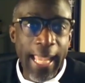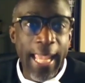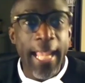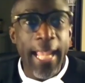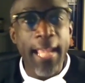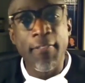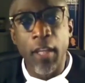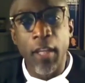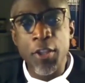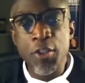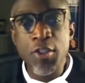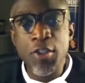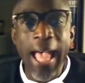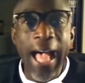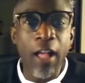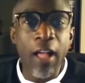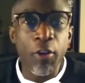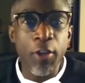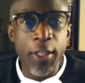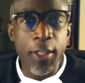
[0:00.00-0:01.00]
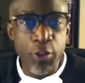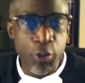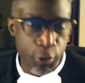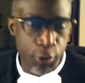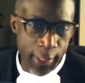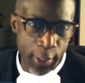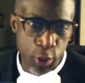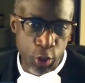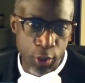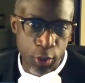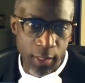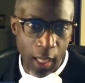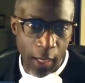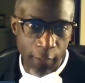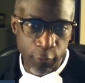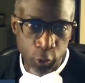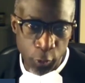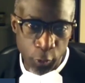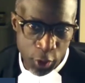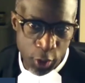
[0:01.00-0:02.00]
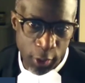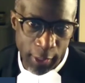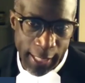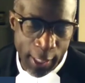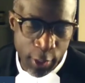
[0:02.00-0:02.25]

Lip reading: In the Lasallian tradition of Christian